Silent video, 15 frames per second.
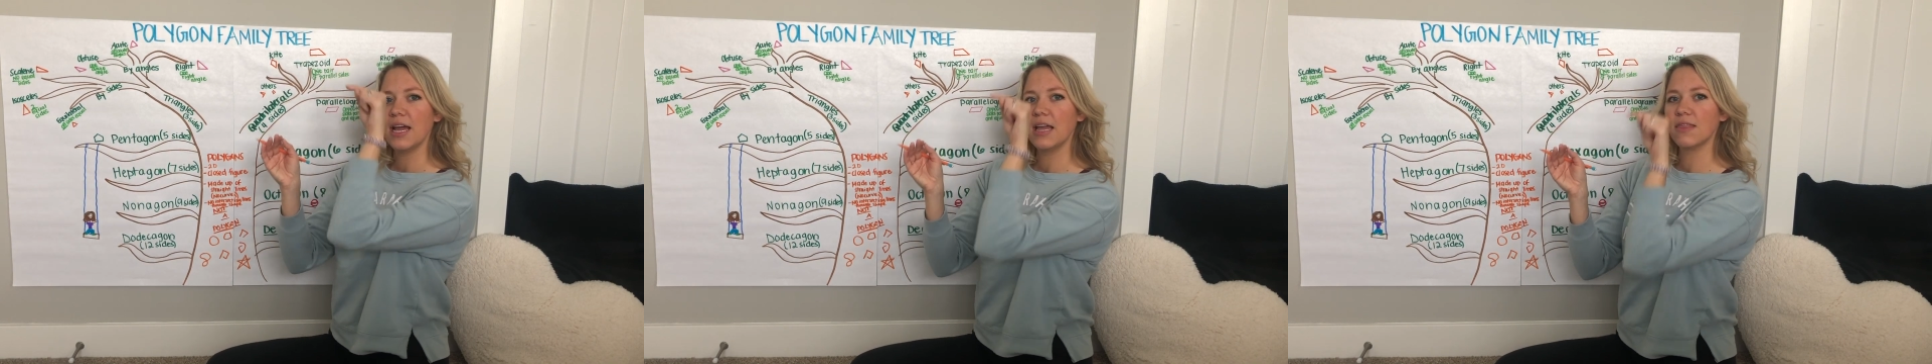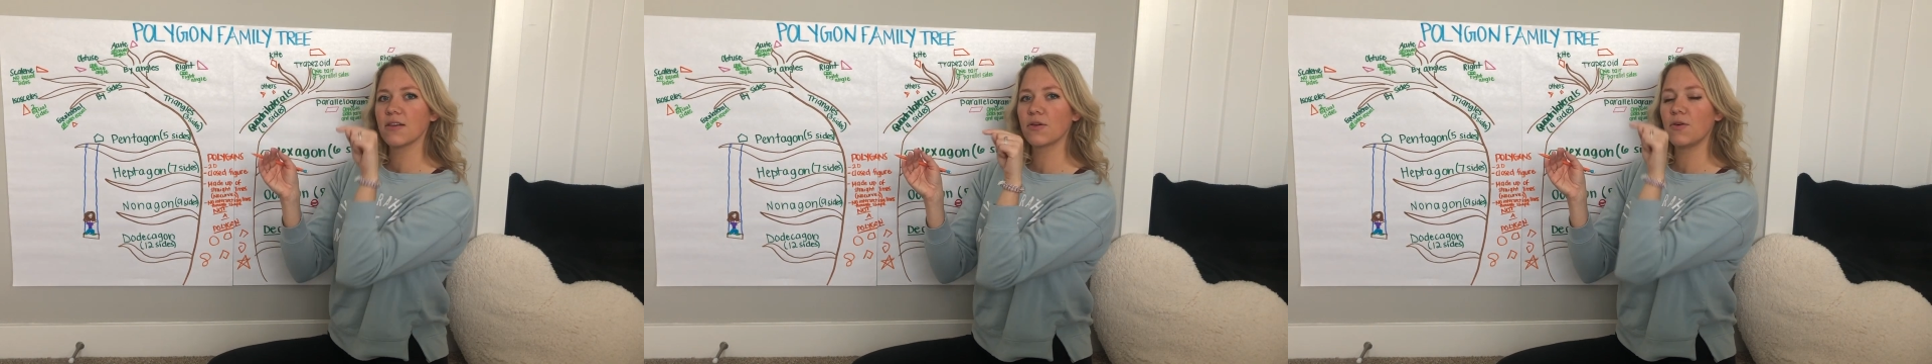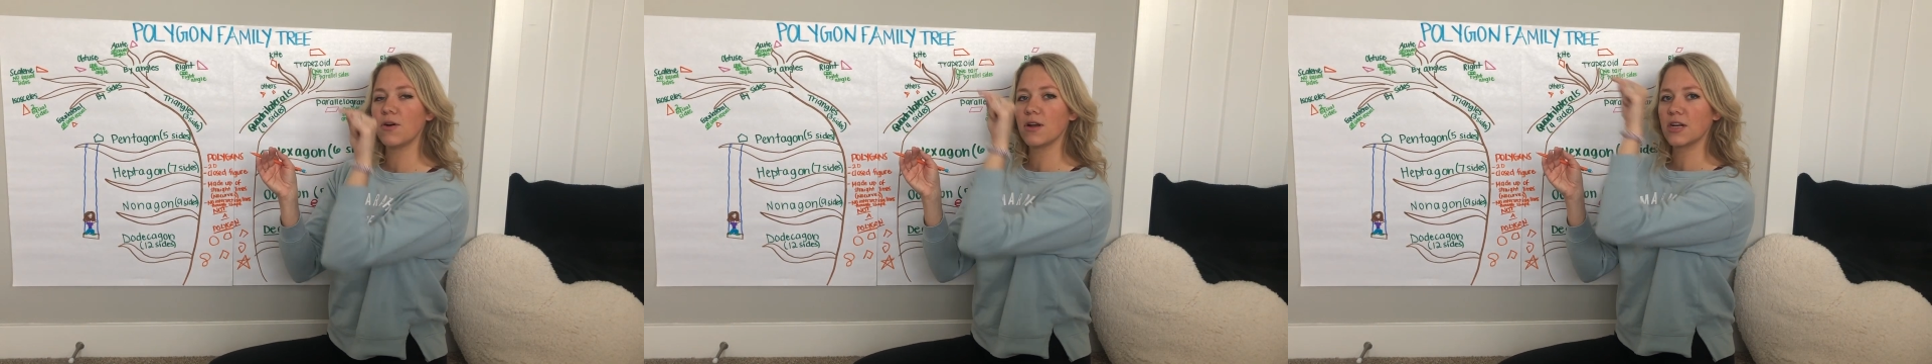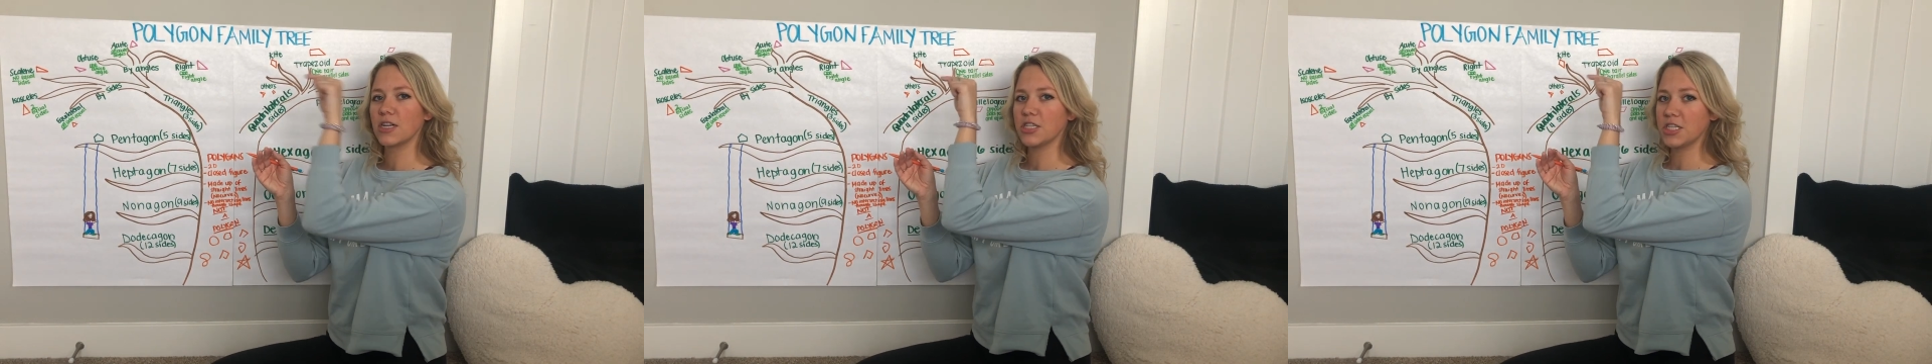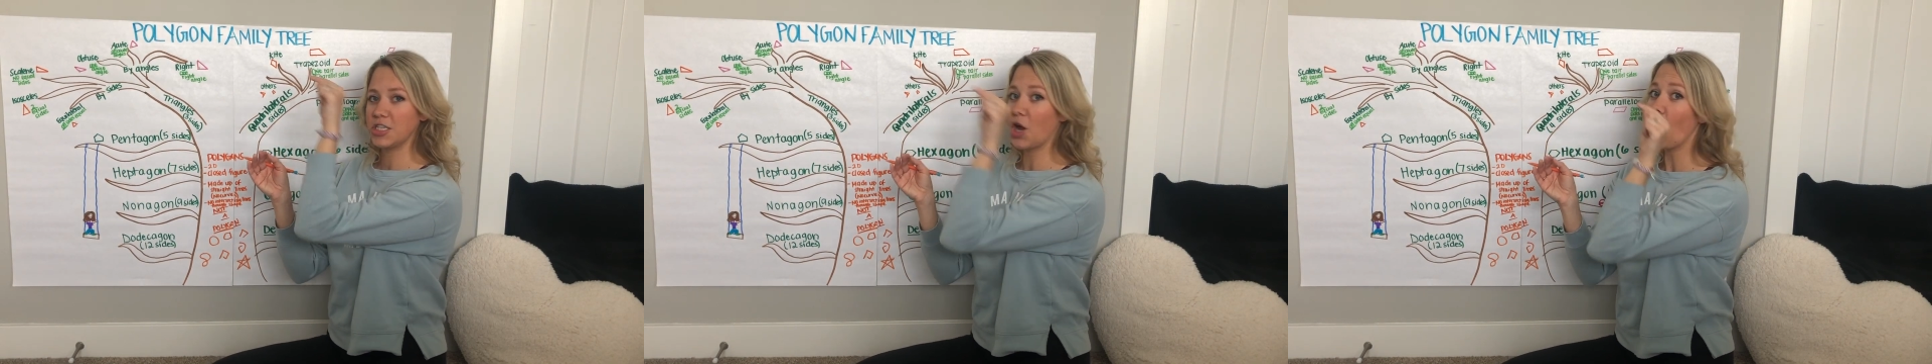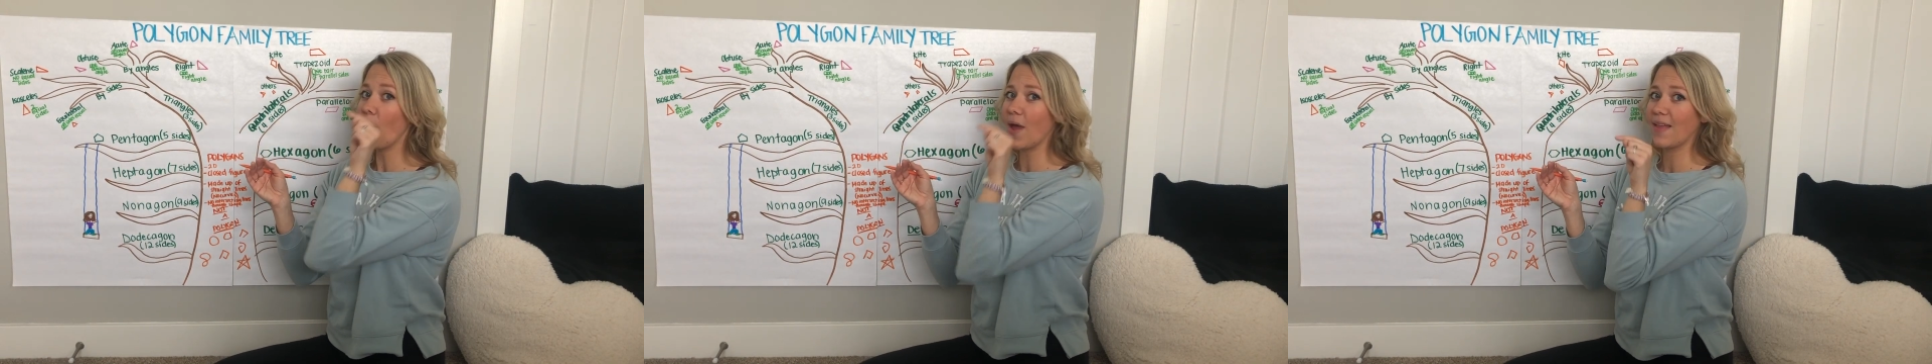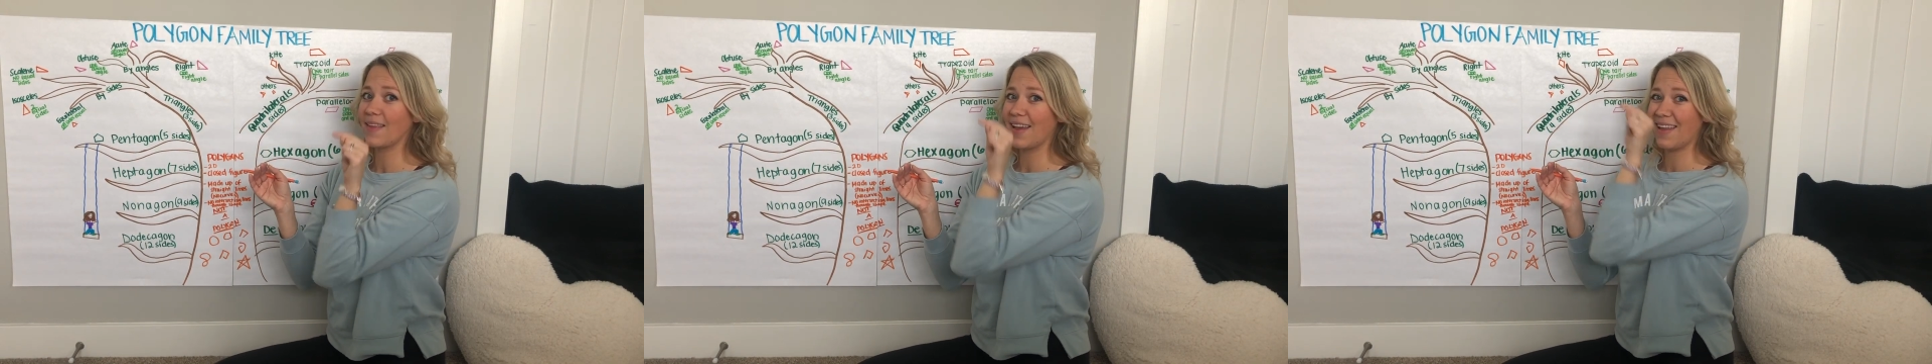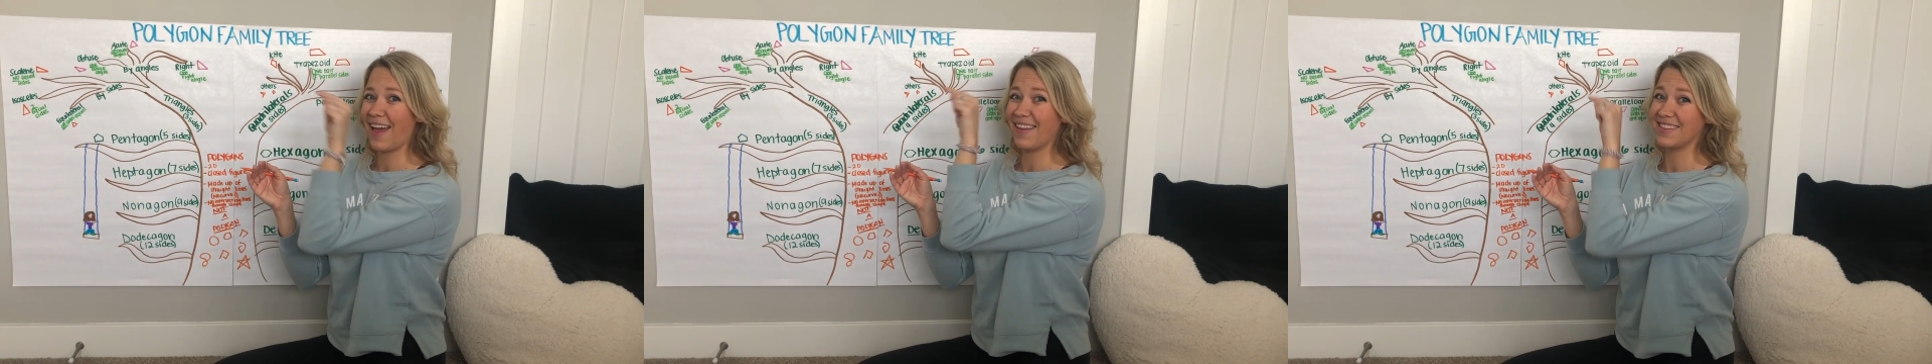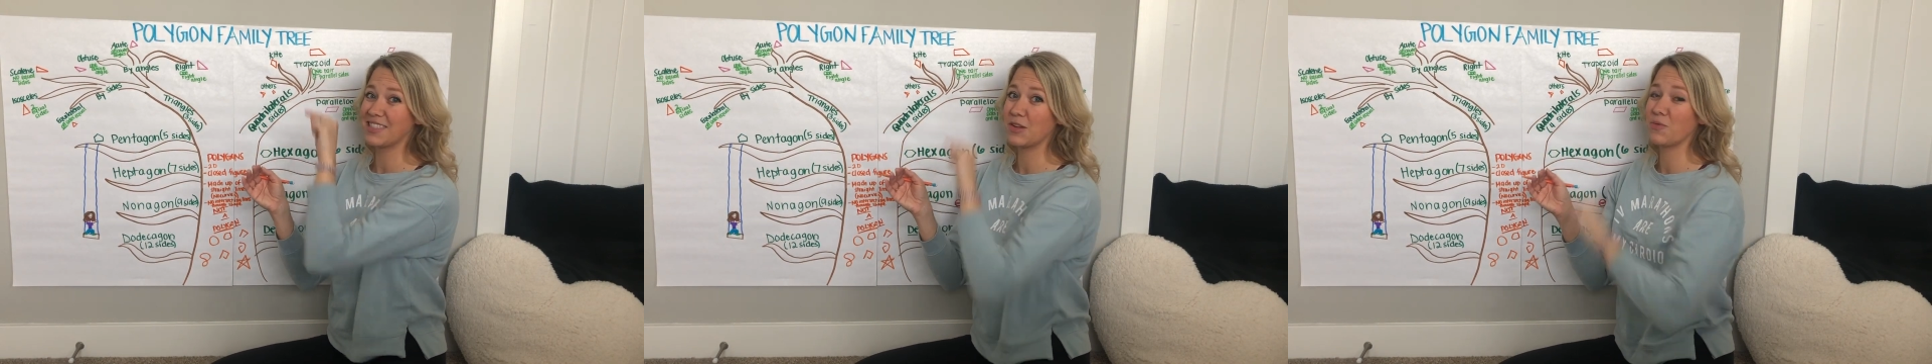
in the corner showing that that's